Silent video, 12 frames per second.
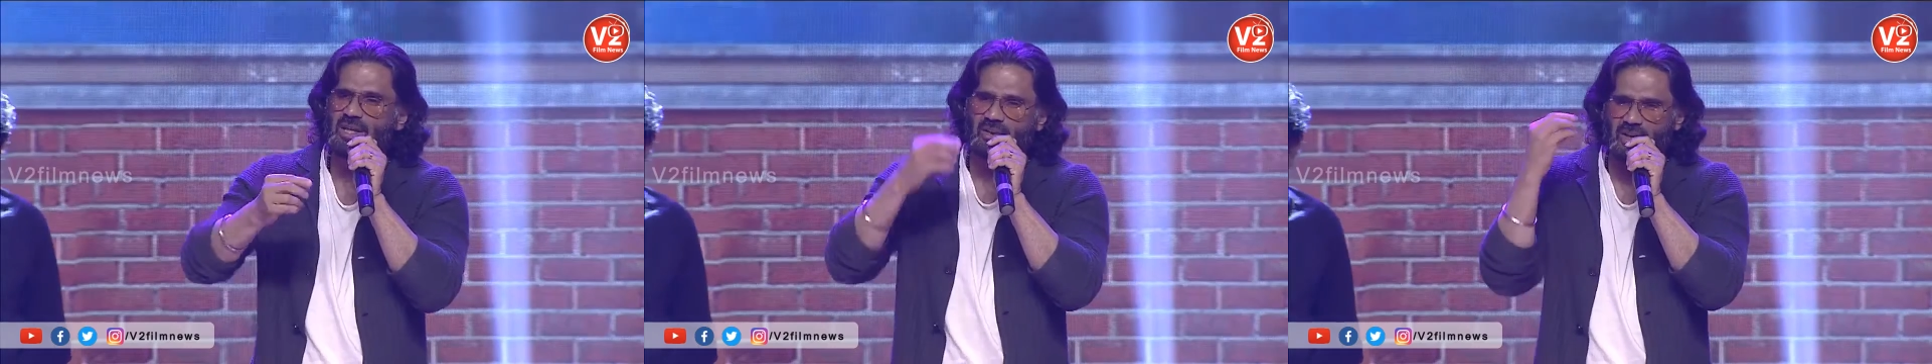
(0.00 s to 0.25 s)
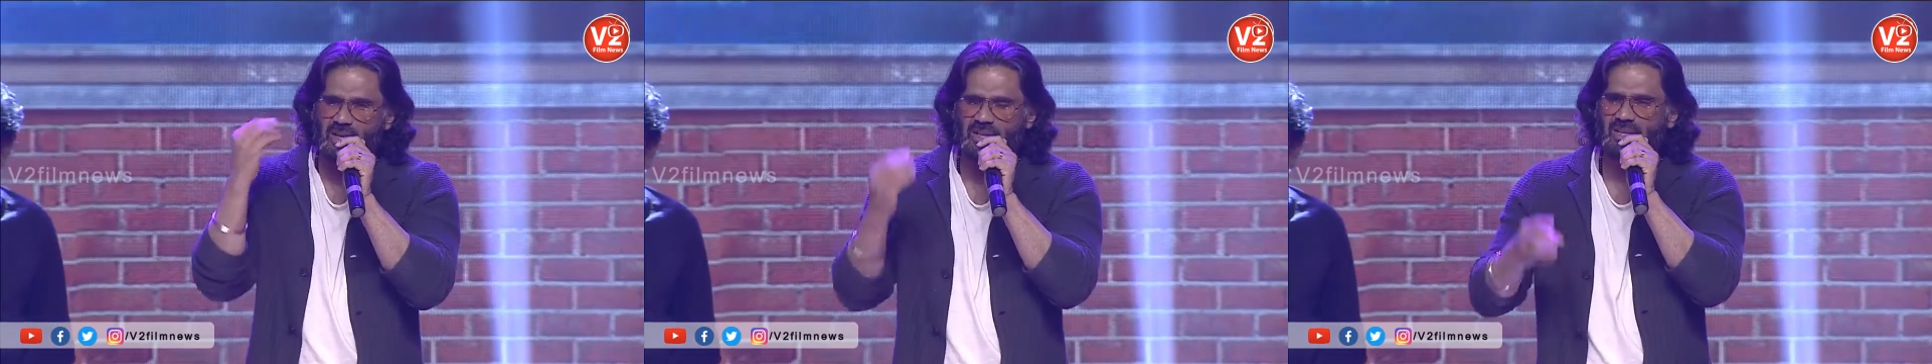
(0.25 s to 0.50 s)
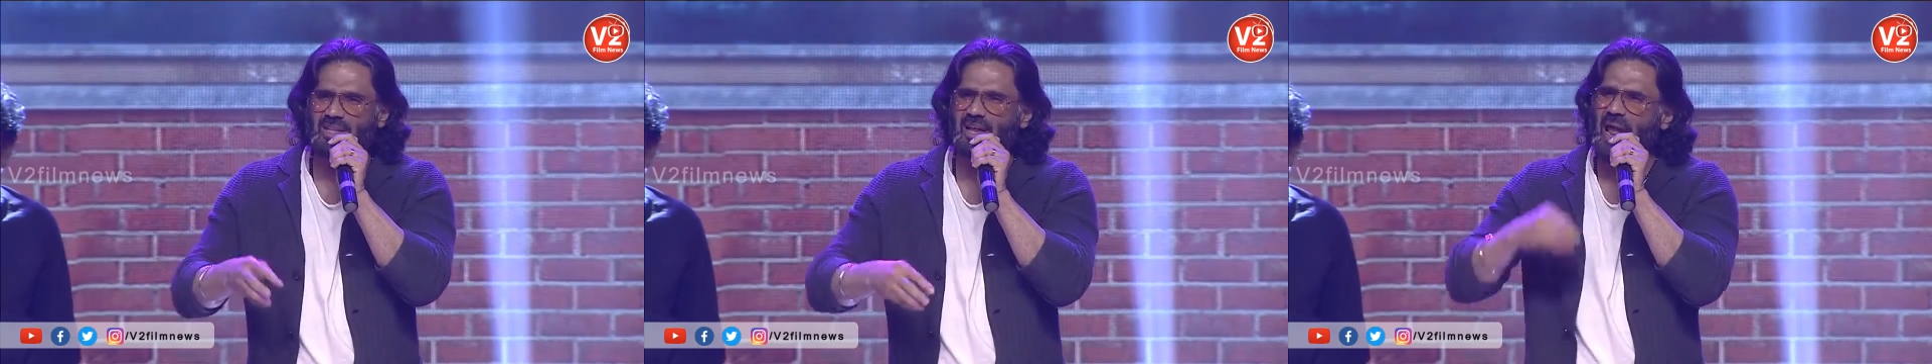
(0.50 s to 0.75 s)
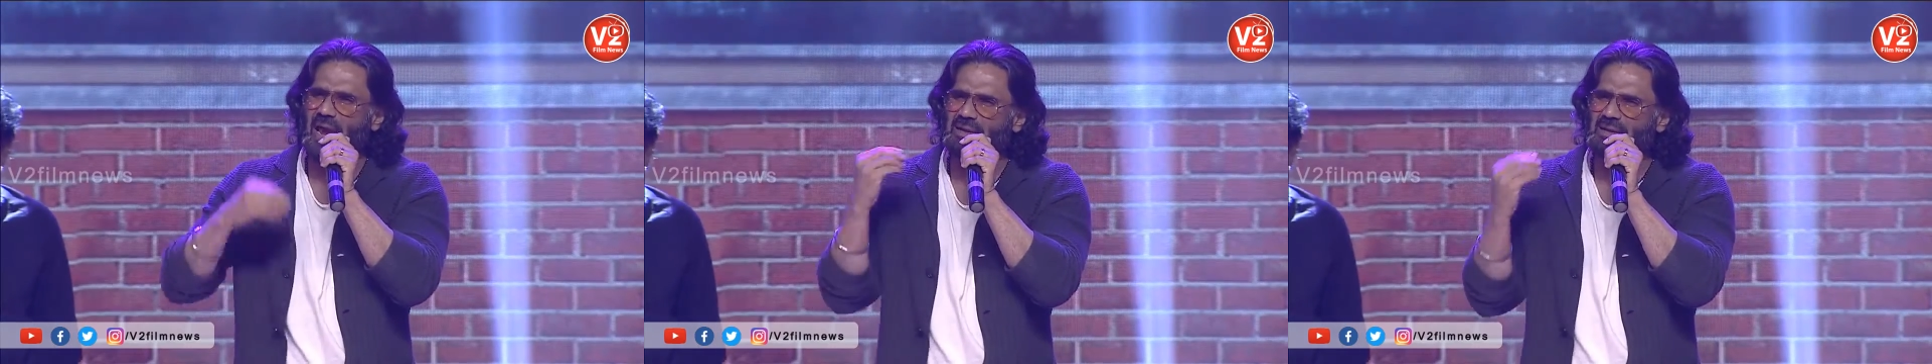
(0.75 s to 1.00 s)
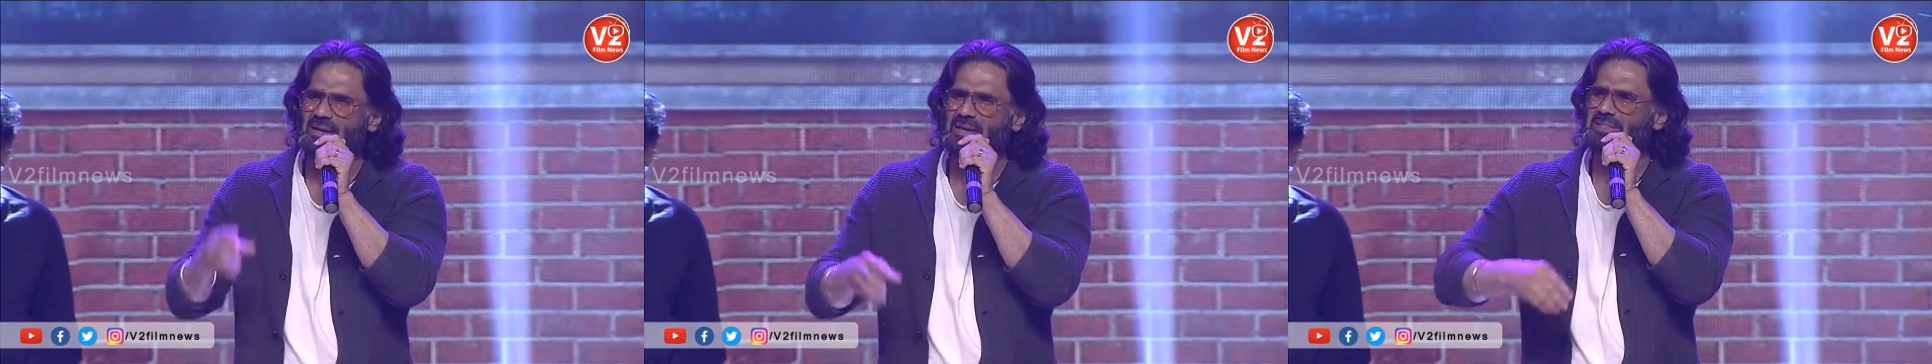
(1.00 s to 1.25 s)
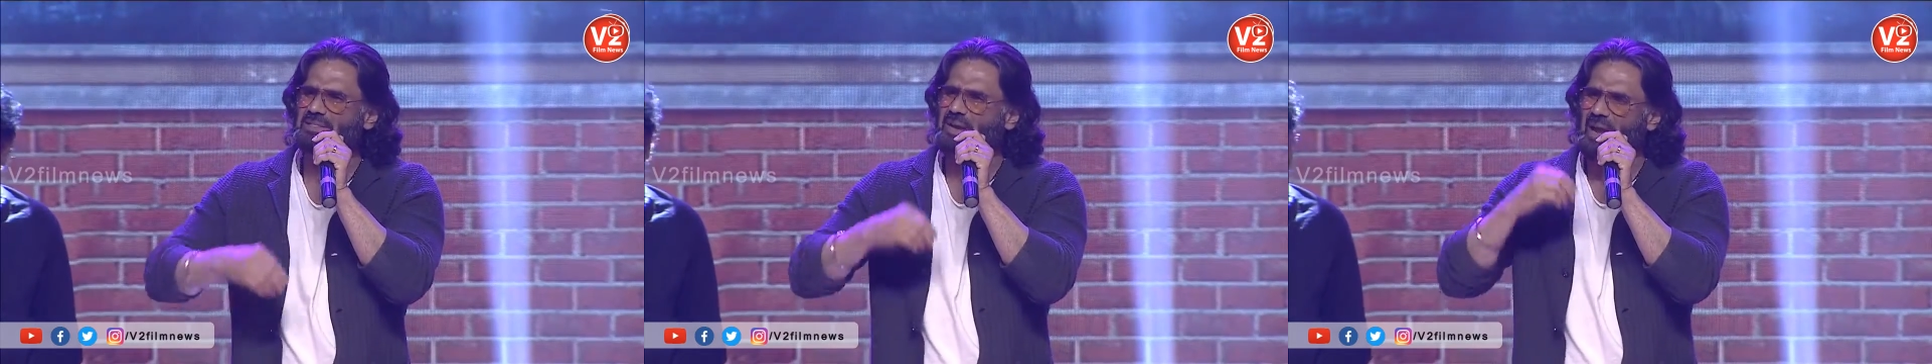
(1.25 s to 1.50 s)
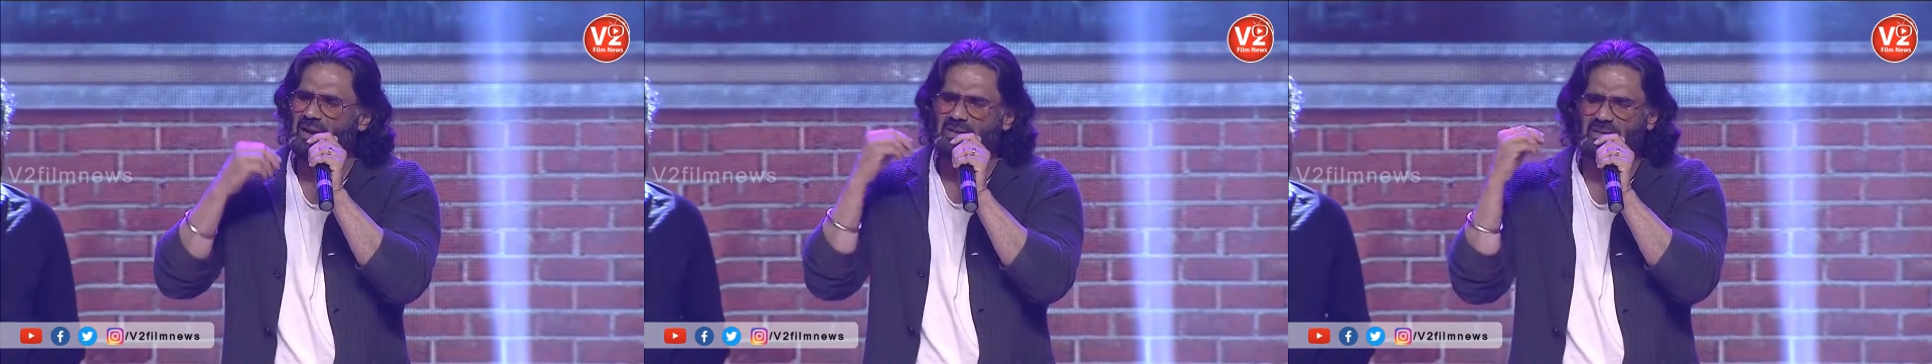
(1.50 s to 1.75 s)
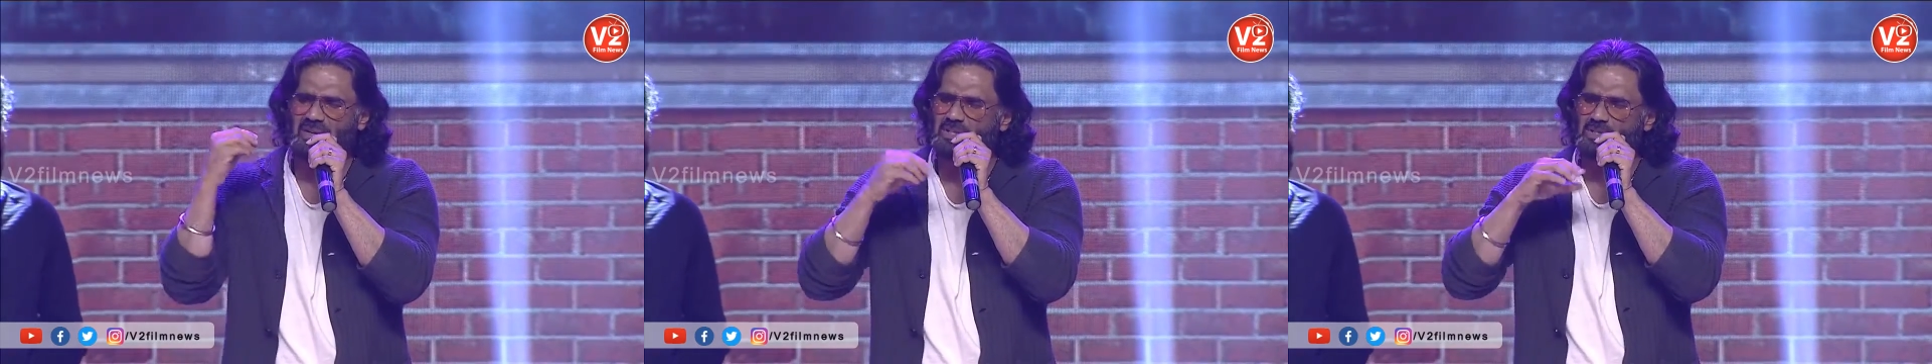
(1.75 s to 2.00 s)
Whether they're actors, directors,